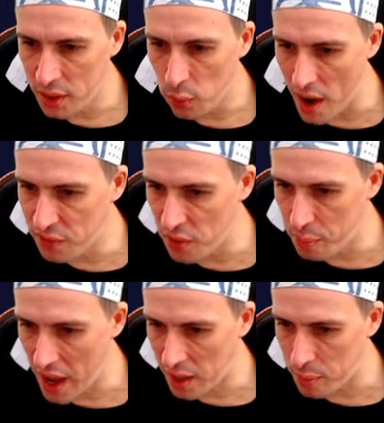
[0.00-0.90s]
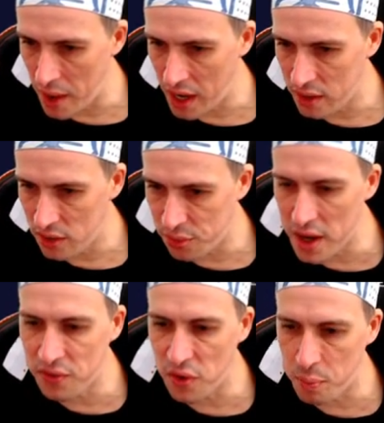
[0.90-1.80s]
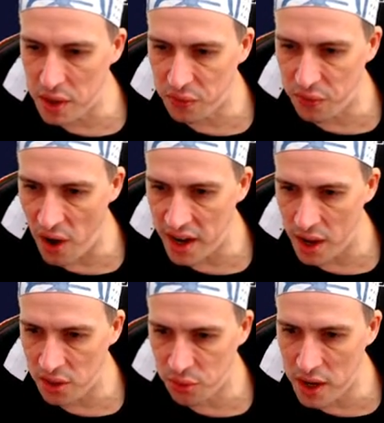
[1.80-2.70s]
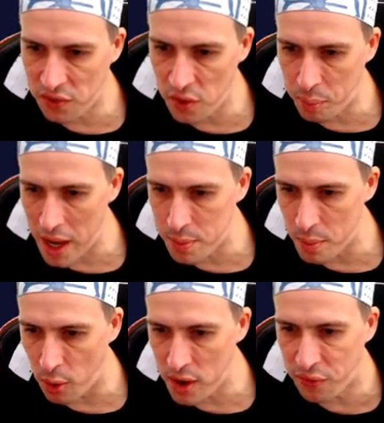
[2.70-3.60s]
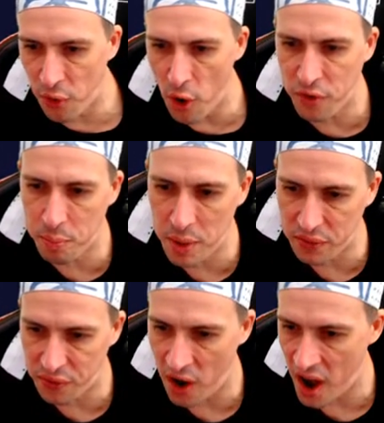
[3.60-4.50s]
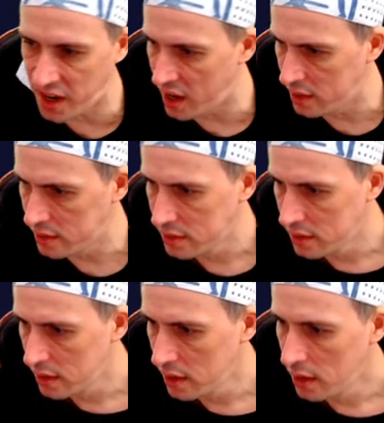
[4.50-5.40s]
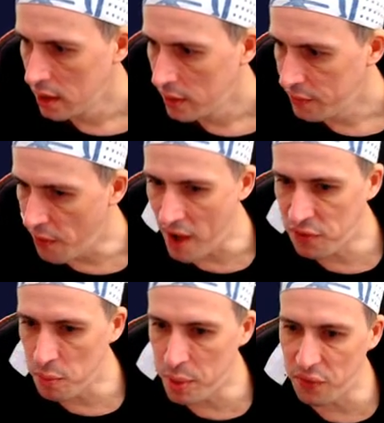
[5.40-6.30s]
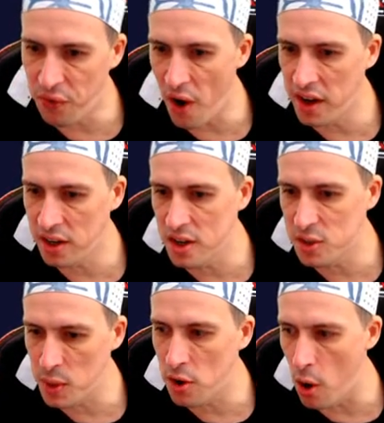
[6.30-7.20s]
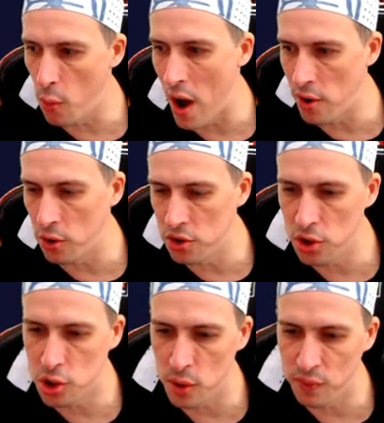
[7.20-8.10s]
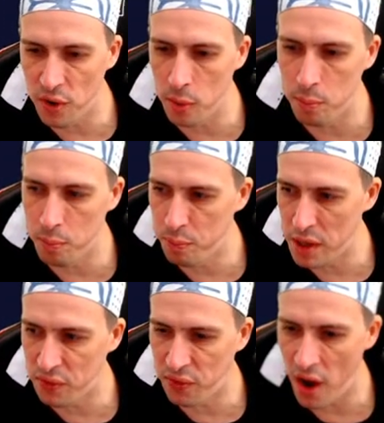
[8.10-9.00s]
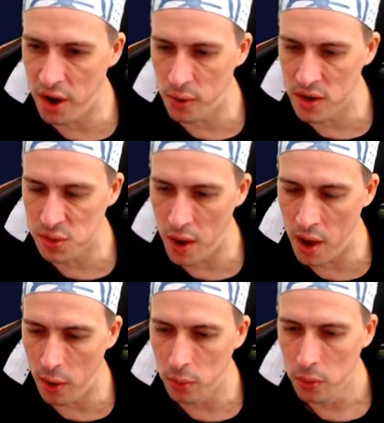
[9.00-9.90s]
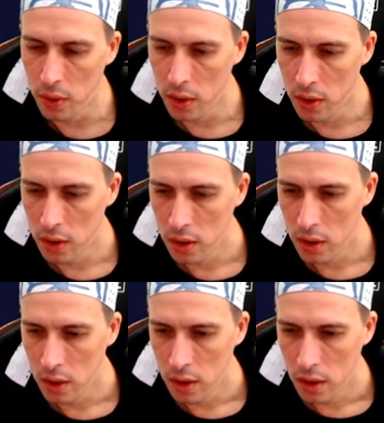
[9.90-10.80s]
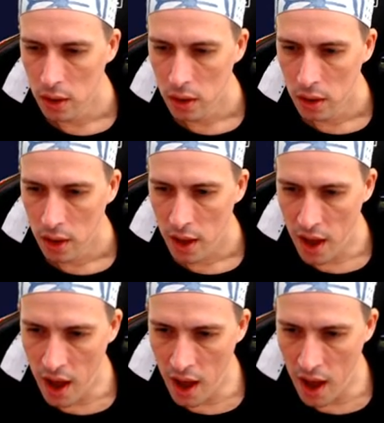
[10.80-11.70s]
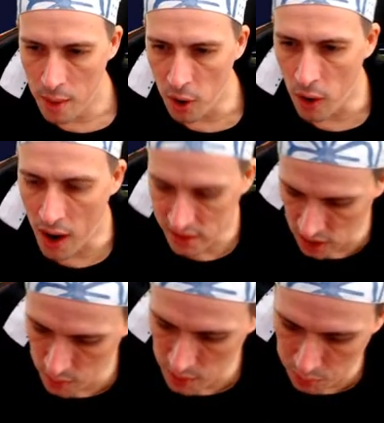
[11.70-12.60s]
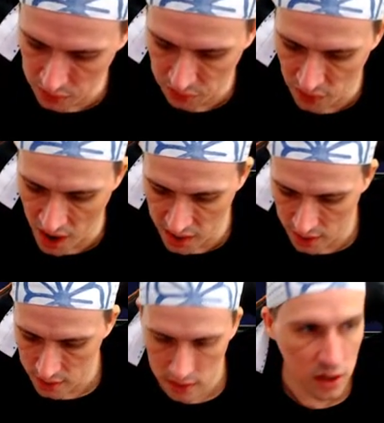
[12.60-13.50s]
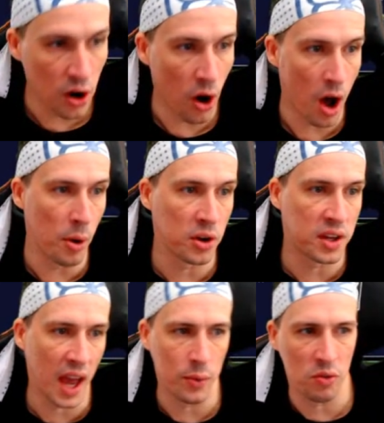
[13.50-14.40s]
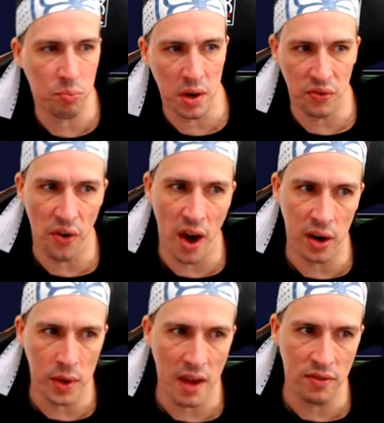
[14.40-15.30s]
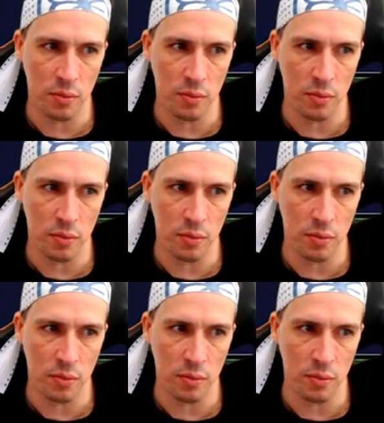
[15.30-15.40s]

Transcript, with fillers: one for Pac-Man, three for Pit Fighter, three for Paperboy, four for Pit Fighter, five for Pit Fighter, because we got one on YouTube for Pit Fighter as well. Alright, it's going to be Pit Fighter. You know, I'm okay with Pit Fighter. We haven't